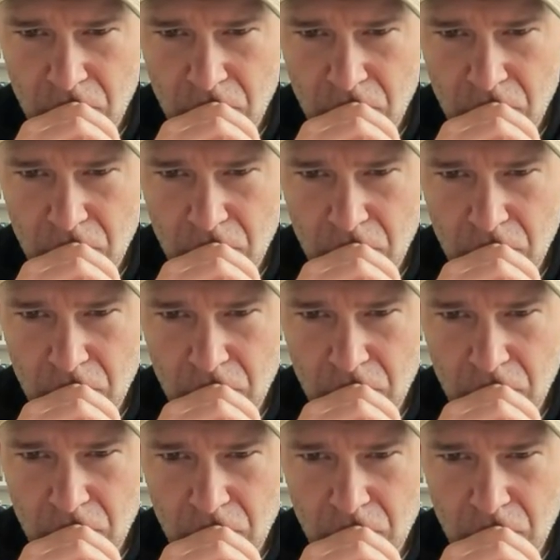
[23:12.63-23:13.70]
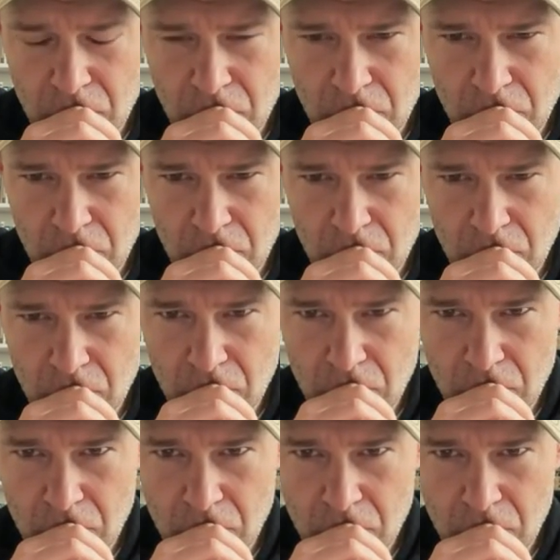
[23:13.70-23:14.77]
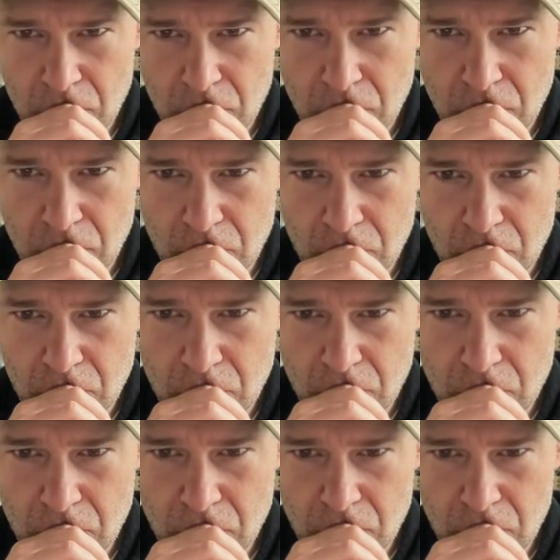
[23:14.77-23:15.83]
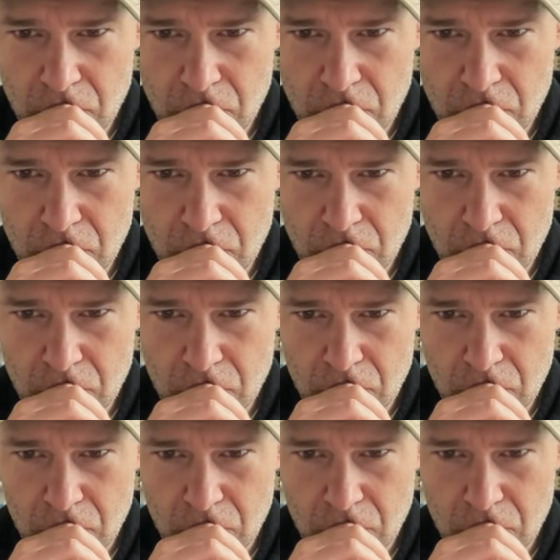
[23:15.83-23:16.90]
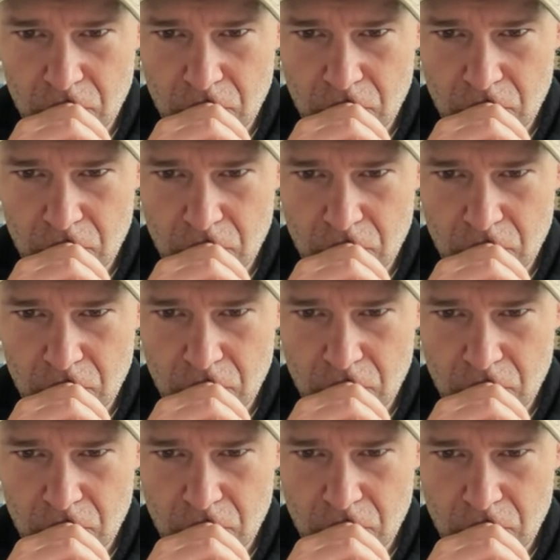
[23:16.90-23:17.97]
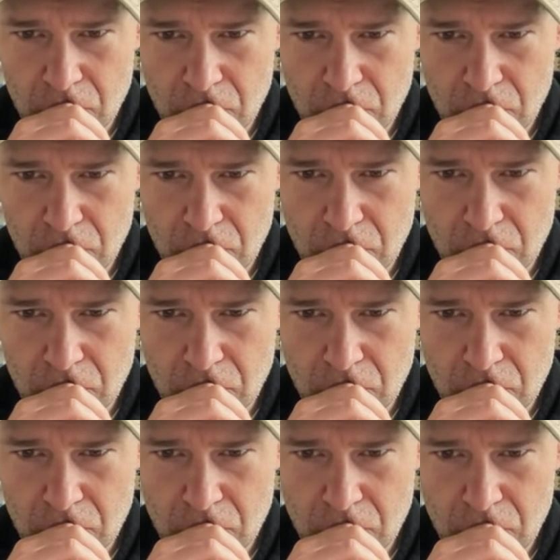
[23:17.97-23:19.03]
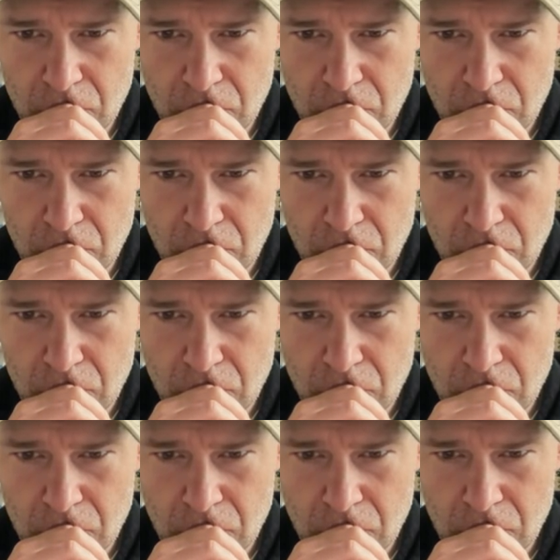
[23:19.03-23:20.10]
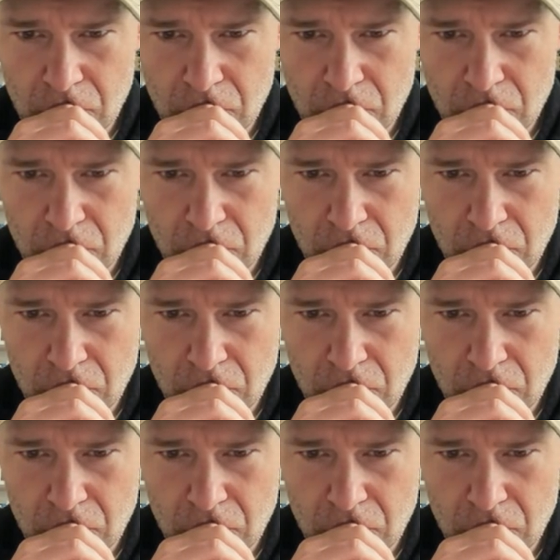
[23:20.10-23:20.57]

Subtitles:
[no speech]